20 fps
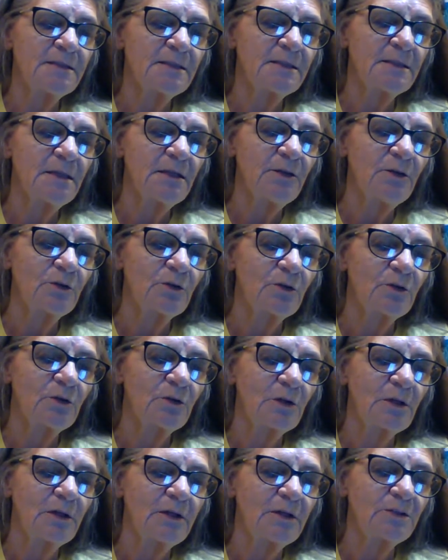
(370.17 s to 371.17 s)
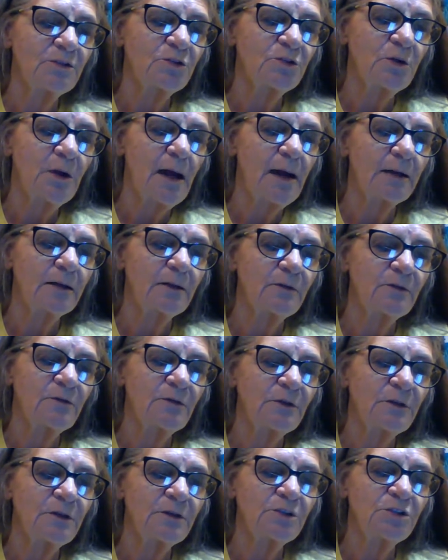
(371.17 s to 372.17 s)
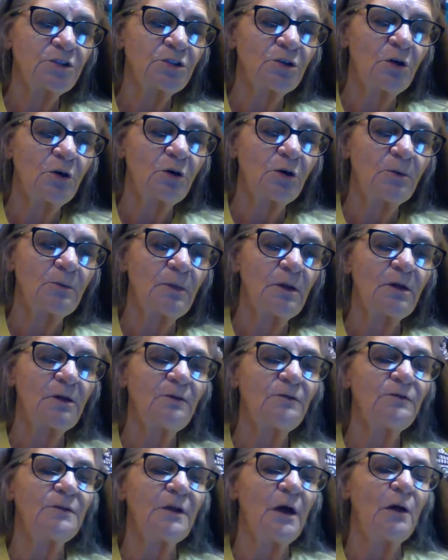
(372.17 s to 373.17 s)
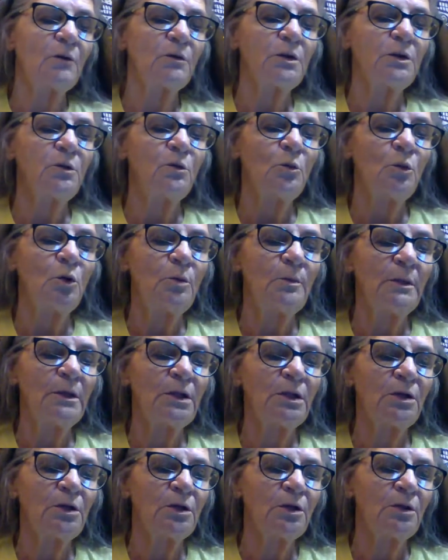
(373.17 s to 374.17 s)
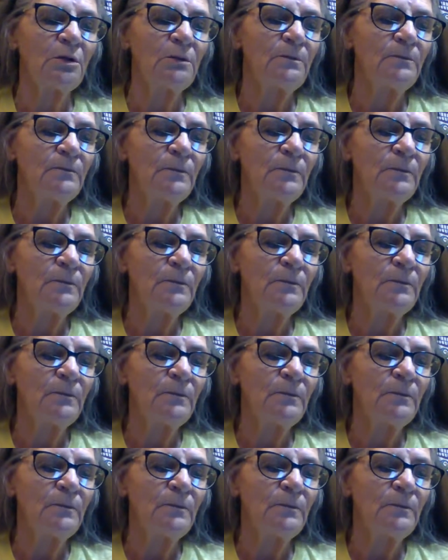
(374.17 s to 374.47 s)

singularly attractive with the charm of dawning womanhood.